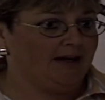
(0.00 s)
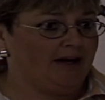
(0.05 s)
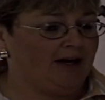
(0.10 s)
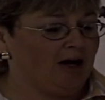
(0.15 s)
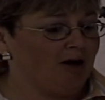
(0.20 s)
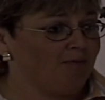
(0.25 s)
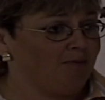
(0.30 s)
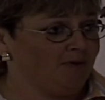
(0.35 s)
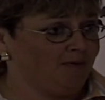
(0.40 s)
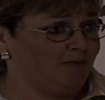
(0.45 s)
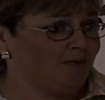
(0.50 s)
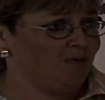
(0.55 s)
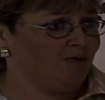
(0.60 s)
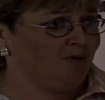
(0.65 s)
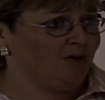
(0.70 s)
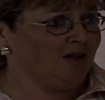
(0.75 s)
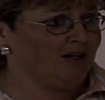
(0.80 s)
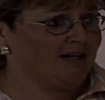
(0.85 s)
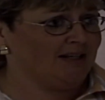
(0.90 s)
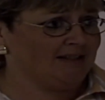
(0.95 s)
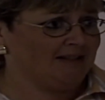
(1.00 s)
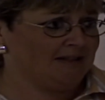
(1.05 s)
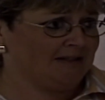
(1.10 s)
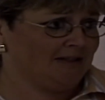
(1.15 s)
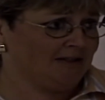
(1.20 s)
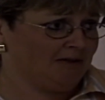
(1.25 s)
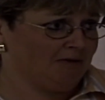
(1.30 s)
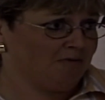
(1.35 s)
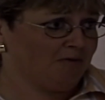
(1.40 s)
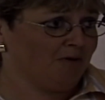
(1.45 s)
help them to realize this
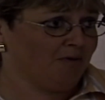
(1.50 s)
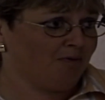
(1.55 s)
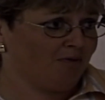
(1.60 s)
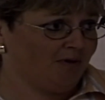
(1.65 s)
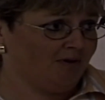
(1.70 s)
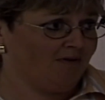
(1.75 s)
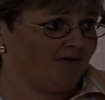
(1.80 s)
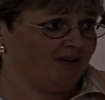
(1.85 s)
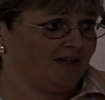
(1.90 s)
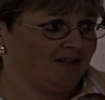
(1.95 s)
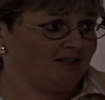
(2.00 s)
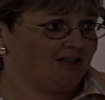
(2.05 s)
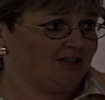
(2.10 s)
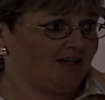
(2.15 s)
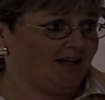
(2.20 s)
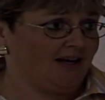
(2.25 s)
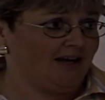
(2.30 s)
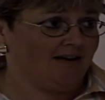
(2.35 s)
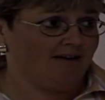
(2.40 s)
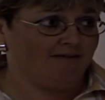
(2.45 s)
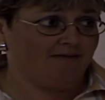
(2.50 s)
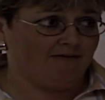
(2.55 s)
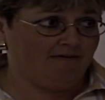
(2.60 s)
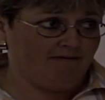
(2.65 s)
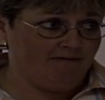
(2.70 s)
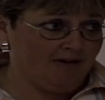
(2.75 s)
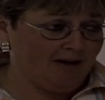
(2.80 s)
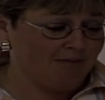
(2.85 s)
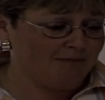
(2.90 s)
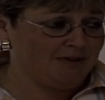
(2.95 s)
is a real privilege to have
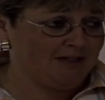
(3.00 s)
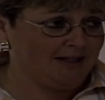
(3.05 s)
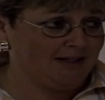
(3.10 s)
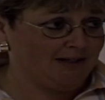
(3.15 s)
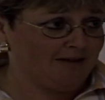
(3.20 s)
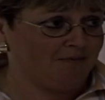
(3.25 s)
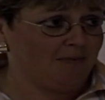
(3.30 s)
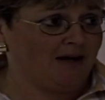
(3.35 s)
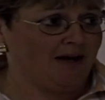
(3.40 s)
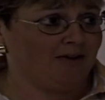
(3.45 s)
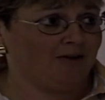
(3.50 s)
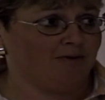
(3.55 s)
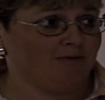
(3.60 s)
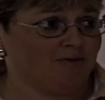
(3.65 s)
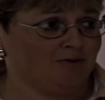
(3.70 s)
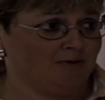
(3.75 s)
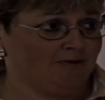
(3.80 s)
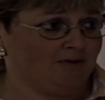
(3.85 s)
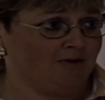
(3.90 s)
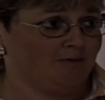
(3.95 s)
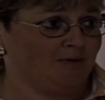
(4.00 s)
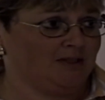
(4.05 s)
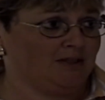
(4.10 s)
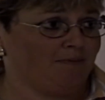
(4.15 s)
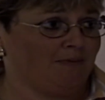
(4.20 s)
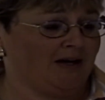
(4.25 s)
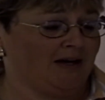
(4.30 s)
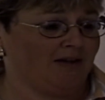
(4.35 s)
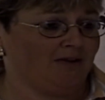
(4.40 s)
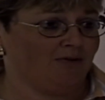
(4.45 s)
updated bathrooms, refurbished
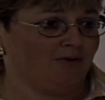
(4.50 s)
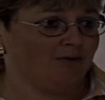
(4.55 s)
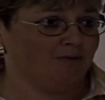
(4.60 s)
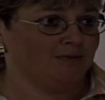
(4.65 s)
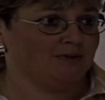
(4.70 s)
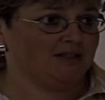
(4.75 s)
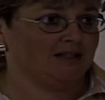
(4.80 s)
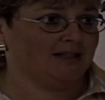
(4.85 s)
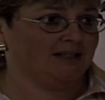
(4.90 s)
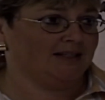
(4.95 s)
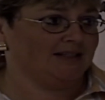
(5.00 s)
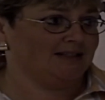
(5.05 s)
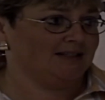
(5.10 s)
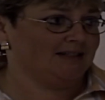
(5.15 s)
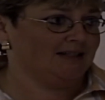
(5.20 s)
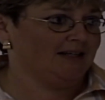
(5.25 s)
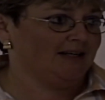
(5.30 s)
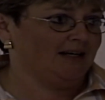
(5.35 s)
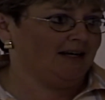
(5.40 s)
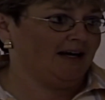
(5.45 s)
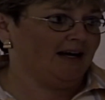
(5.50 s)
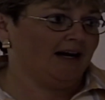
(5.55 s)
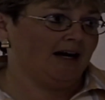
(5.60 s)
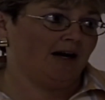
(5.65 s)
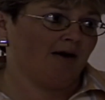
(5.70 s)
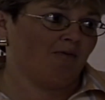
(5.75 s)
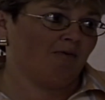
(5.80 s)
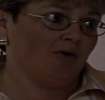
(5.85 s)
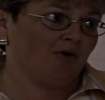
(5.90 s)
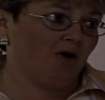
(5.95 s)
bathrooms.
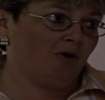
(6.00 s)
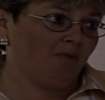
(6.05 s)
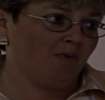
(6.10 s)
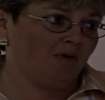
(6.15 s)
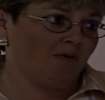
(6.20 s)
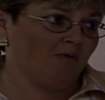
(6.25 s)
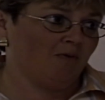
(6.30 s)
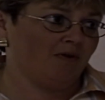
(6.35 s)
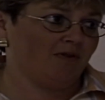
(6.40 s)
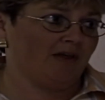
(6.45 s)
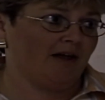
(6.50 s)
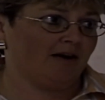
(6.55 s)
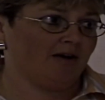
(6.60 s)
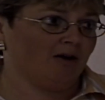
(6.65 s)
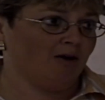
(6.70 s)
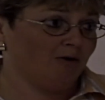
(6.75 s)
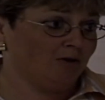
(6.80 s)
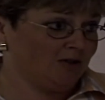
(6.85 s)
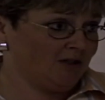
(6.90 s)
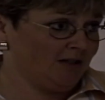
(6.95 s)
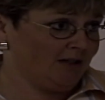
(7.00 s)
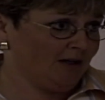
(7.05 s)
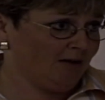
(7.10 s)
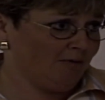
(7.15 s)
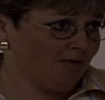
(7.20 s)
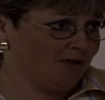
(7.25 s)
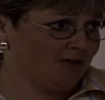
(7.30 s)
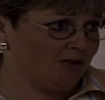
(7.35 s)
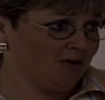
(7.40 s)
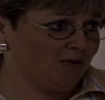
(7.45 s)
And we're hoping with that coaching that
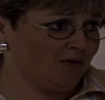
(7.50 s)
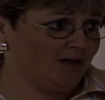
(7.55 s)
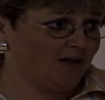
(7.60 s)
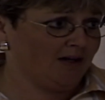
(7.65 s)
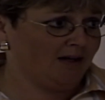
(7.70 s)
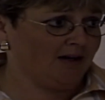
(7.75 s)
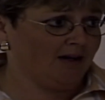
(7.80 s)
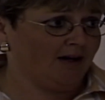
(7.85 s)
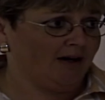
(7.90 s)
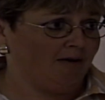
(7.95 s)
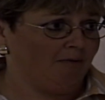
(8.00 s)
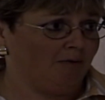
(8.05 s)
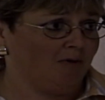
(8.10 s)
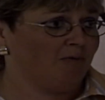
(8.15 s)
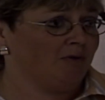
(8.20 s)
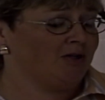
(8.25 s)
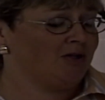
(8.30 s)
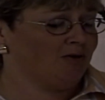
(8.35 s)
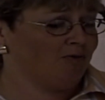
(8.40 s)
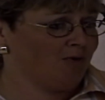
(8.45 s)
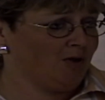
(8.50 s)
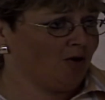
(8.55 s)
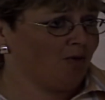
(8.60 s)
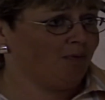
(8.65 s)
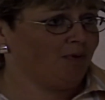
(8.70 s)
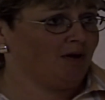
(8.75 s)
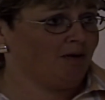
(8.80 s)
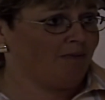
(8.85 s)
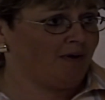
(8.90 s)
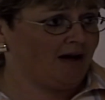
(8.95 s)
we're doing, when we do
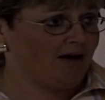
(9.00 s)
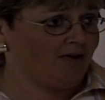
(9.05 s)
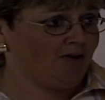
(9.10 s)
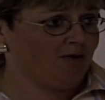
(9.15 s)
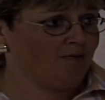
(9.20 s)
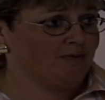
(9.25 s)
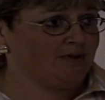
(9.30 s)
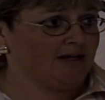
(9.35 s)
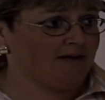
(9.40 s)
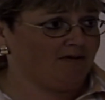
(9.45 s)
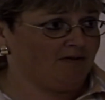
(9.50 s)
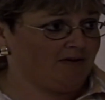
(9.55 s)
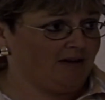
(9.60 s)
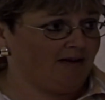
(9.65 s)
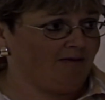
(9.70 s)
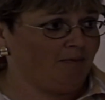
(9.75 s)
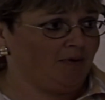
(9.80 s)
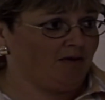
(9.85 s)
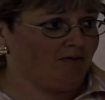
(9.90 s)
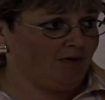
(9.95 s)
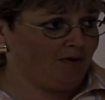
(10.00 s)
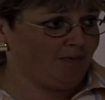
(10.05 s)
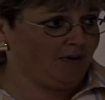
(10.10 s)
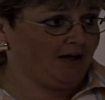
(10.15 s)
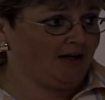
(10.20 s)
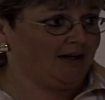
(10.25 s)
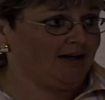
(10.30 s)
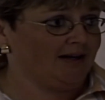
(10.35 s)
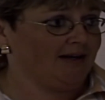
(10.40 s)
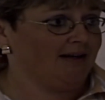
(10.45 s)
reopen the bathrooms after they've been
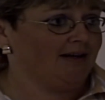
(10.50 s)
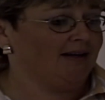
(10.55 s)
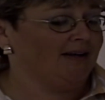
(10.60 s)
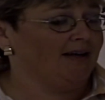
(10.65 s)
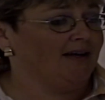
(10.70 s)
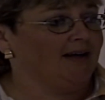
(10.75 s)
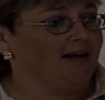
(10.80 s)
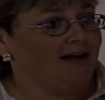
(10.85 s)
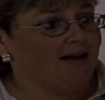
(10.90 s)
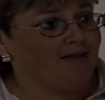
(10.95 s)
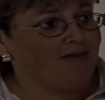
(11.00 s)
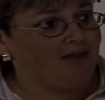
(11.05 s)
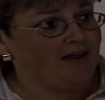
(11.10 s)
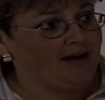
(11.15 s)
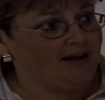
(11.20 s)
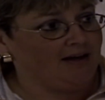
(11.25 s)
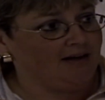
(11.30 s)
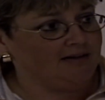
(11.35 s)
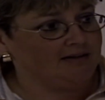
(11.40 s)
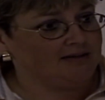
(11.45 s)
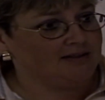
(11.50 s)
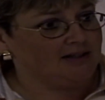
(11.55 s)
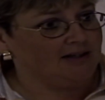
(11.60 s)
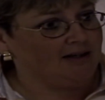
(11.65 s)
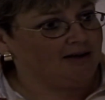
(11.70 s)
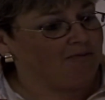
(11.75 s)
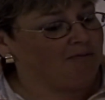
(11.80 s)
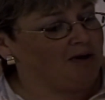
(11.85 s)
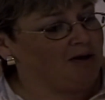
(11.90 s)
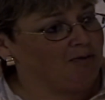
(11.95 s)
repainted, that
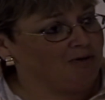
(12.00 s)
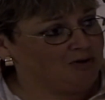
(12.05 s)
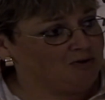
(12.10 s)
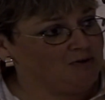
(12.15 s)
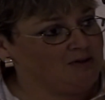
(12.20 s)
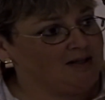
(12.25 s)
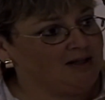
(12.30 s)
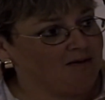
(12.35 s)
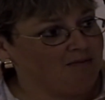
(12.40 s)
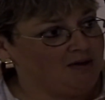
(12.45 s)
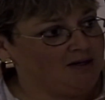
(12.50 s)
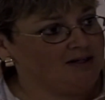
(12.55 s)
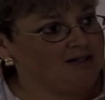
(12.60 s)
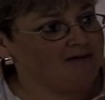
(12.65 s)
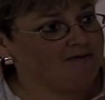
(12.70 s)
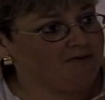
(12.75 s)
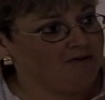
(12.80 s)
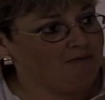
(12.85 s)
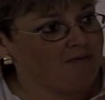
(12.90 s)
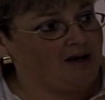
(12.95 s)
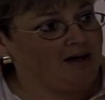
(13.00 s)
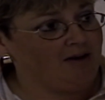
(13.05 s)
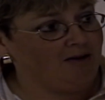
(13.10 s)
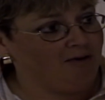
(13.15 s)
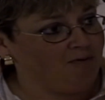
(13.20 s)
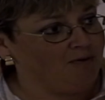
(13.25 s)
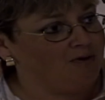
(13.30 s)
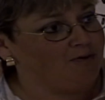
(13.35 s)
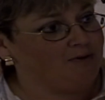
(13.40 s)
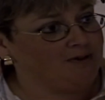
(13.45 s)
they will treat them in a different manner
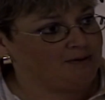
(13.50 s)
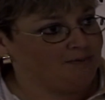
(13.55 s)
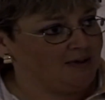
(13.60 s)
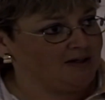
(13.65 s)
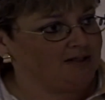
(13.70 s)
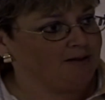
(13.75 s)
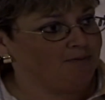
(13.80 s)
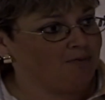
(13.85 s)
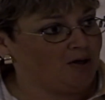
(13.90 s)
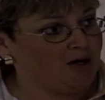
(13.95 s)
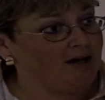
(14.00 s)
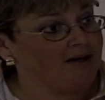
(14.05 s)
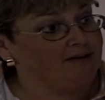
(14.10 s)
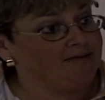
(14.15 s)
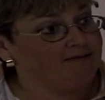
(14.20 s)
with respect and pride.